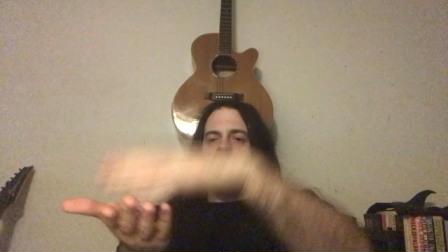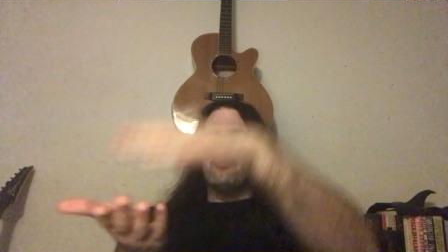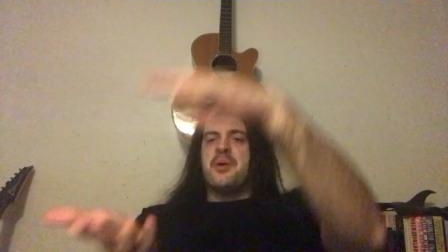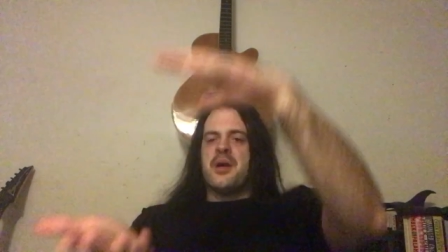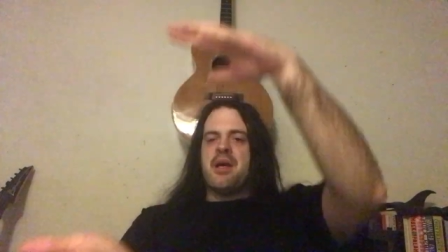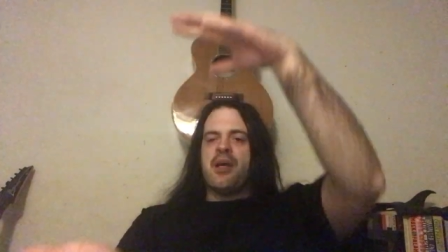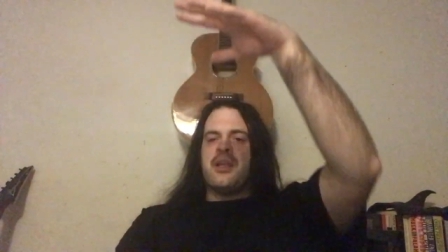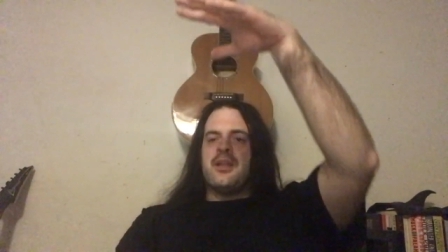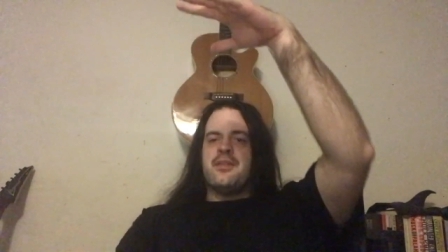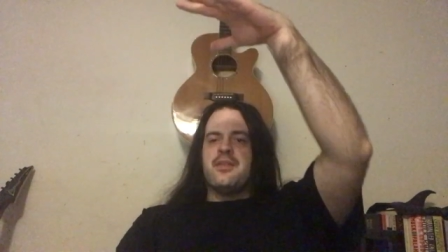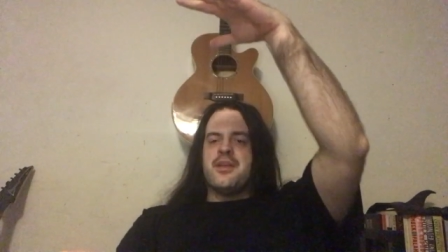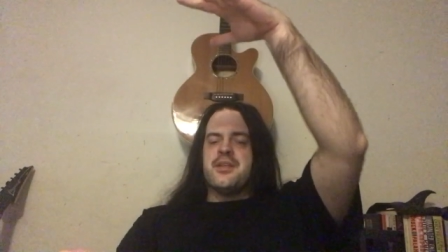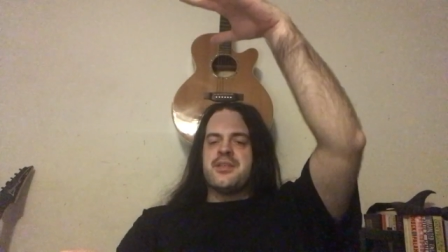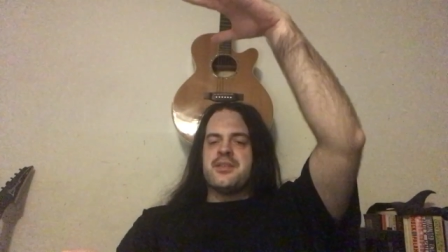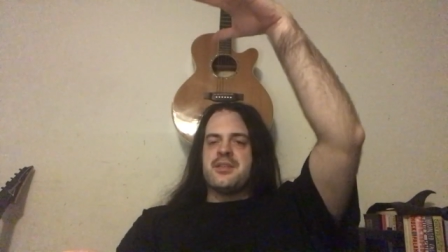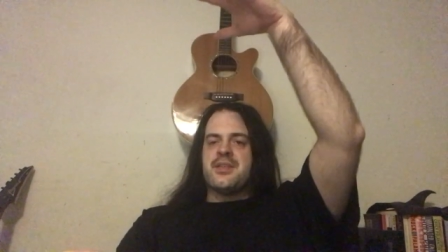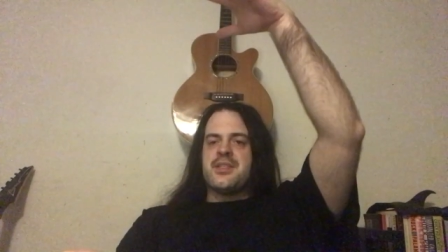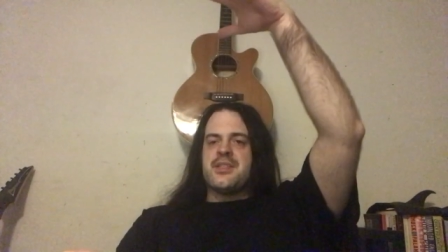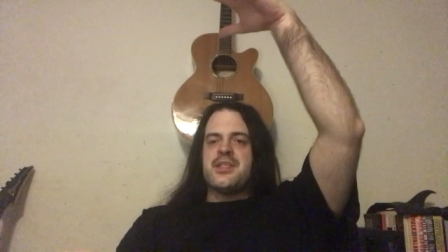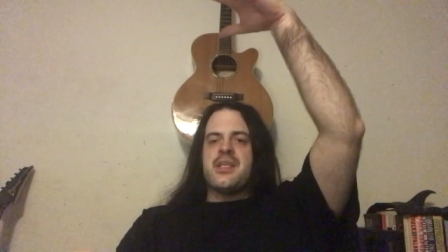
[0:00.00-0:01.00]
But this
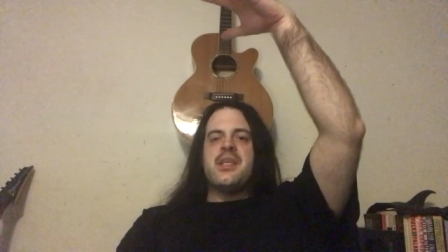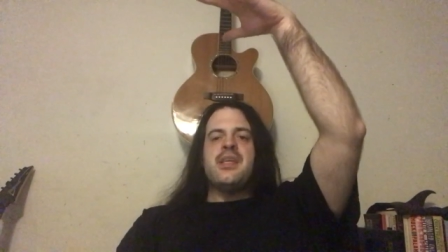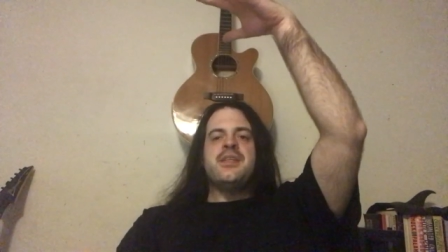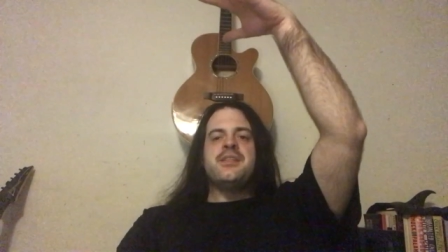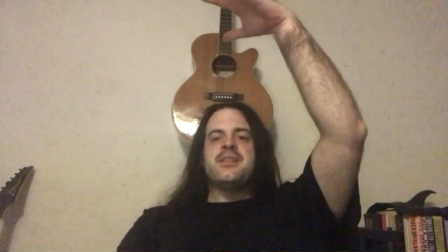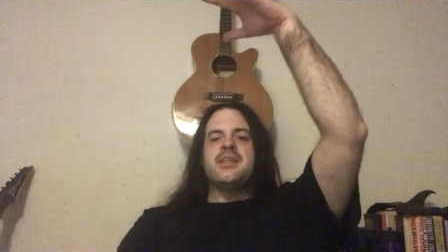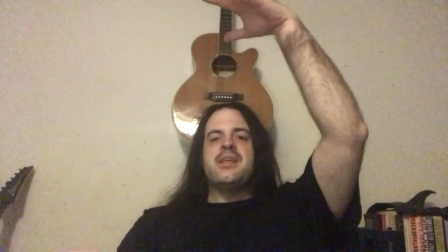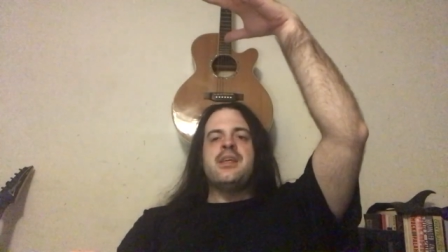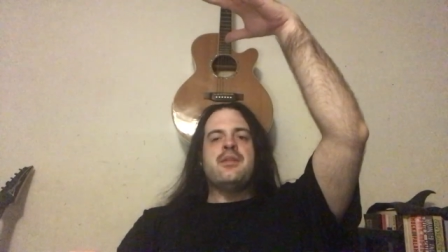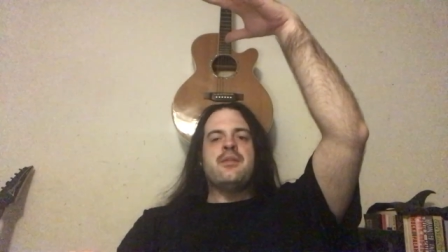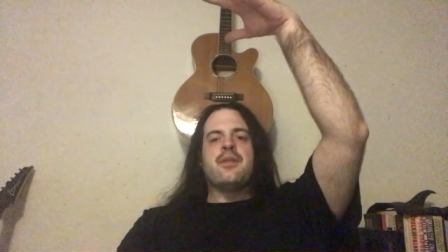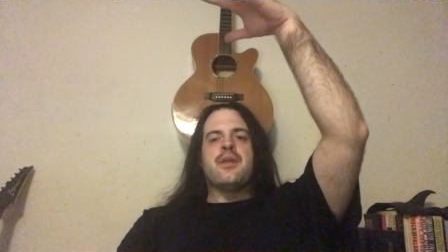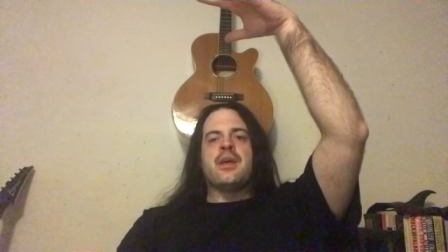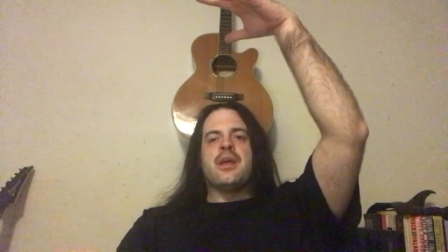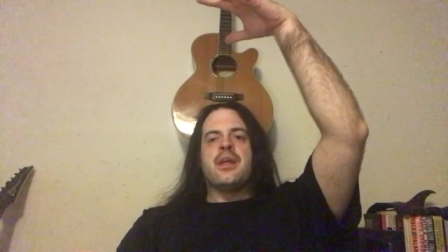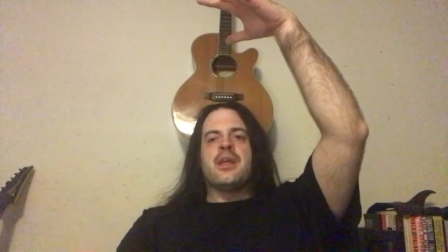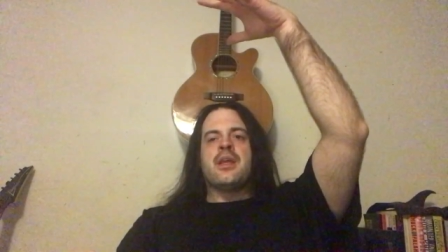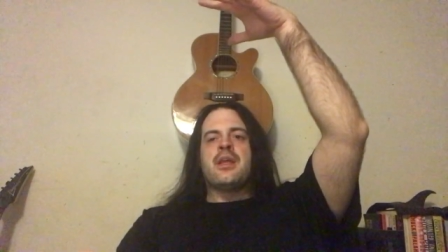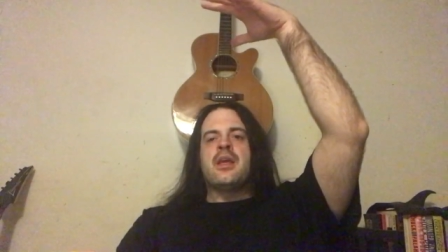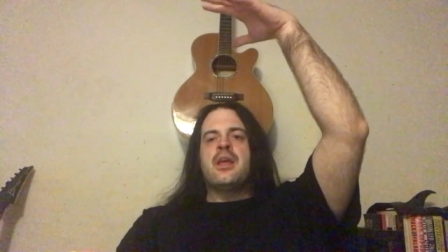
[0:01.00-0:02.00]
this ET
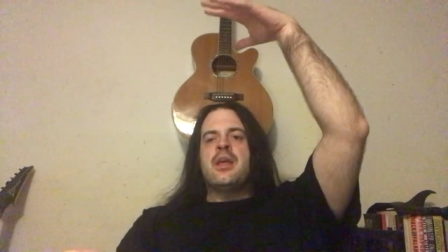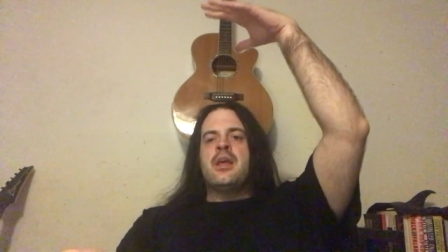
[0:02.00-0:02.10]
thing,